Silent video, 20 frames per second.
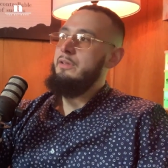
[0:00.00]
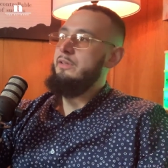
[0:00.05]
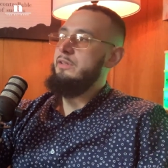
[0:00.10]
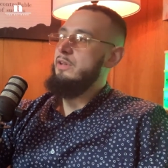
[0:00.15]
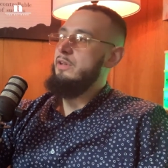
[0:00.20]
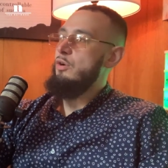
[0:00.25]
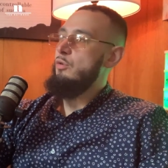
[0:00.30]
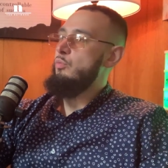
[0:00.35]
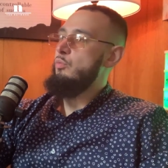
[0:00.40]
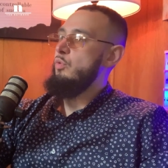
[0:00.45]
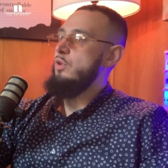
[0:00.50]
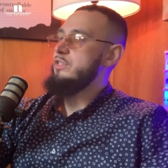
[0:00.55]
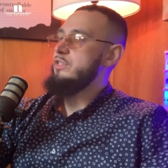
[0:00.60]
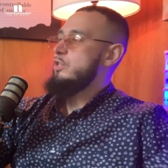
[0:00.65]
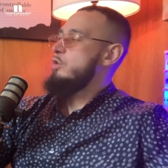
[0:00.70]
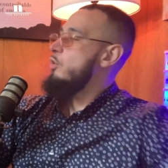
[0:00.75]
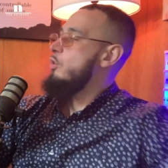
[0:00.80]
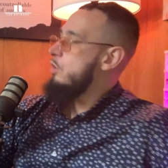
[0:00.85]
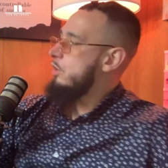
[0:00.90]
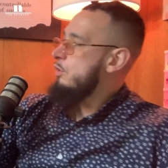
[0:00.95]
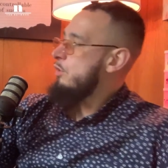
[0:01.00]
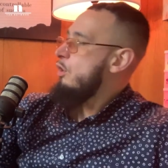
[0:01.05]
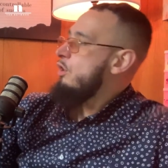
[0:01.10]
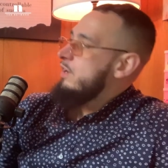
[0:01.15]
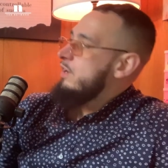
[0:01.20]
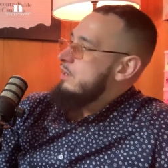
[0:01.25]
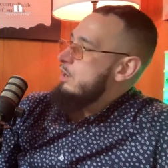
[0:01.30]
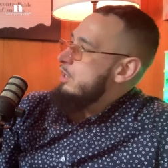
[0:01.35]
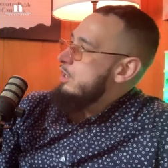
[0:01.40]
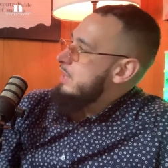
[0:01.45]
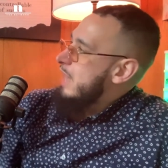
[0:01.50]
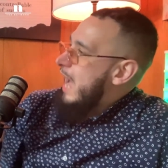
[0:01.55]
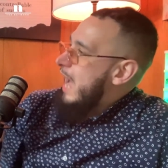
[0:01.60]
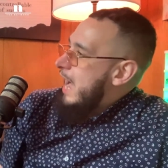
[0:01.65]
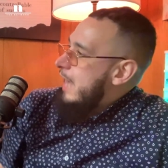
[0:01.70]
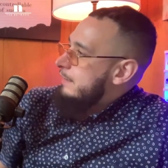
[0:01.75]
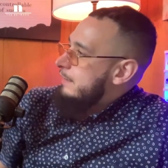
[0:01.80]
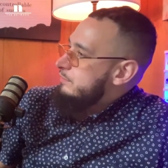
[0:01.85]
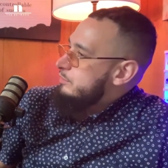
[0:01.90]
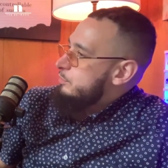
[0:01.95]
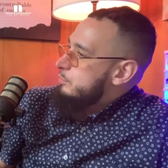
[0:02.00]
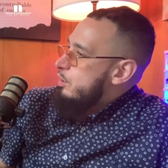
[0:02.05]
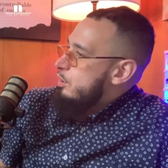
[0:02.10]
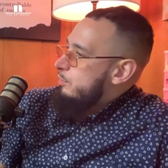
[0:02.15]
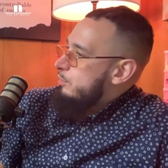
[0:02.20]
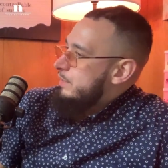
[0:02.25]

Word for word: you know what's going on in our lives, bro.